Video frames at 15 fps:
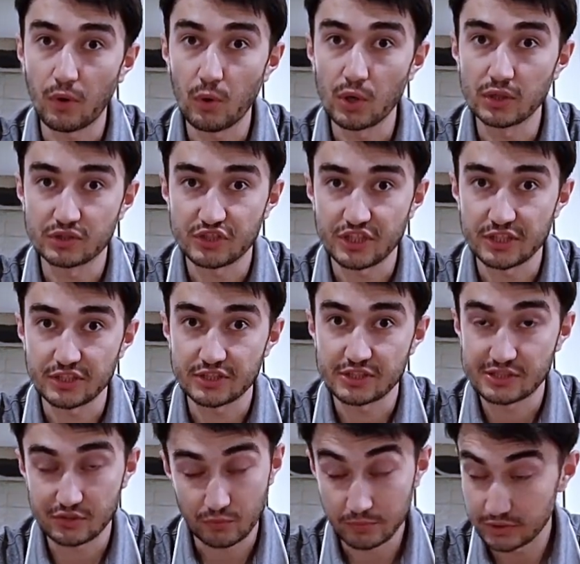oil change,
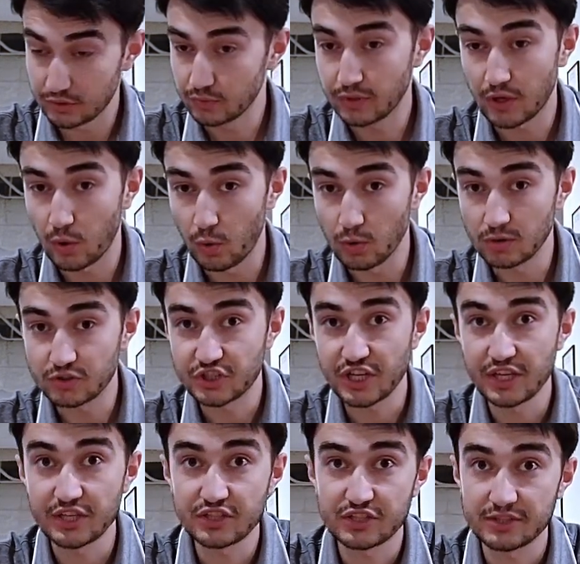so we do the oil
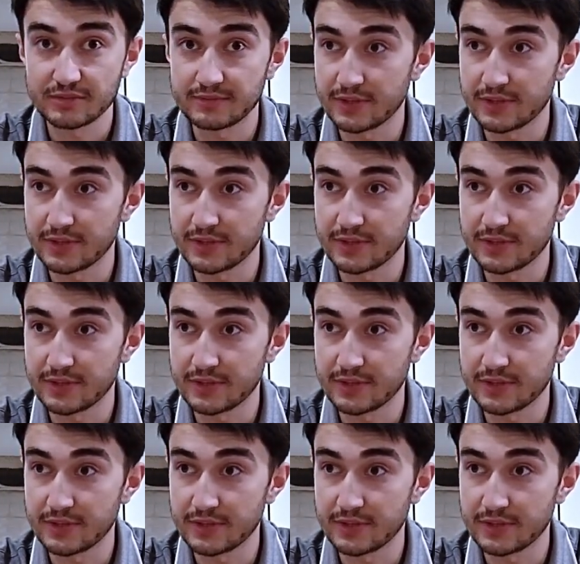change.